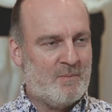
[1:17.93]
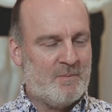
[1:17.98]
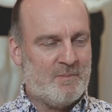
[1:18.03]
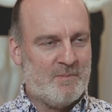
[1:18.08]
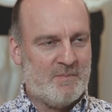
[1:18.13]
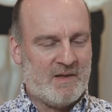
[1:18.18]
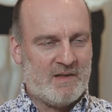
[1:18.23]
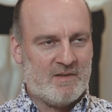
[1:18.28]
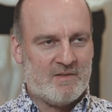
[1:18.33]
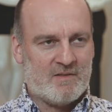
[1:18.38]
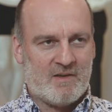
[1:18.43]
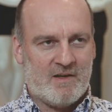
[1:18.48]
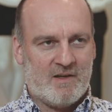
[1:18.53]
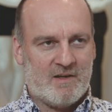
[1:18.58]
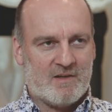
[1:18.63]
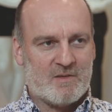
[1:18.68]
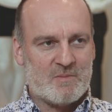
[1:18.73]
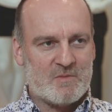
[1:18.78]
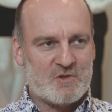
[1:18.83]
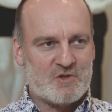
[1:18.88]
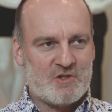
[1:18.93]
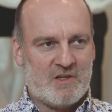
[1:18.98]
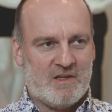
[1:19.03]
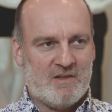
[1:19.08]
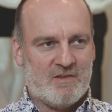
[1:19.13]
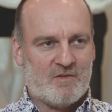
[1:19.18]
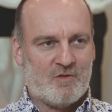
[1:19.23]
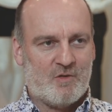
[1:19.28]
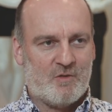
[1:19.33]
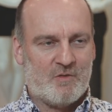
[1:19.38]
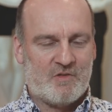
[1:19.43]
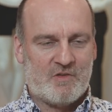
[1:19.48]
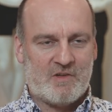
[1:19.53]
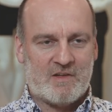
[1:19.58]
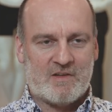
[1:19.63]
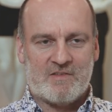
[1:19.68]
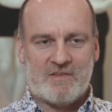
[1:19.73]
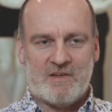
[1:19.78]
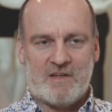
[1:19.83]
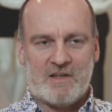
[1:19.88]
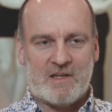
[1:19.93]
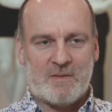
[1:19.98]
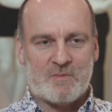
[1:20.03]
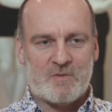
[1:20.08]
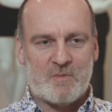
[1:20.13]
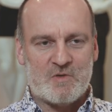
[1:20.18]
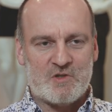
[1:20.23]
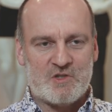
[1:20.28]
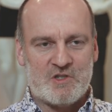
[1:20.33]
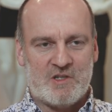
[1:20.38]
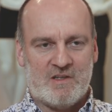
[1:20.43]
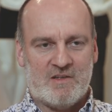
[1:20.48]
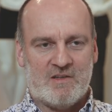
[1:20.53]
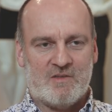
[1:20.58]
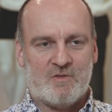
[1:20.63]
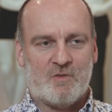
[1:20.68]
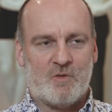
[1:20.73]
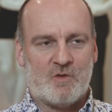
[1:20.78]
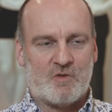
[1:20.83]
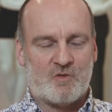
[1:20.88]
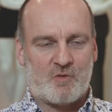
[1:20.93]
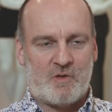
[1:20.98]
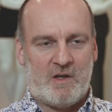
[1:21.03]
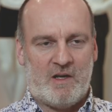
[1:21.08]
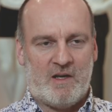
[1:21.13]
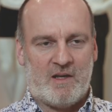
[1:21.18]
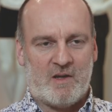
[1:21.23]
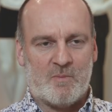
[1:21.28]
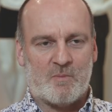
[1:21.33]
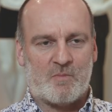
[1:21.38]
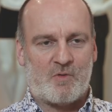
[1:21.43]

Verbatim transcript: maintaining the machine, servicing, setting up the machine, doing training and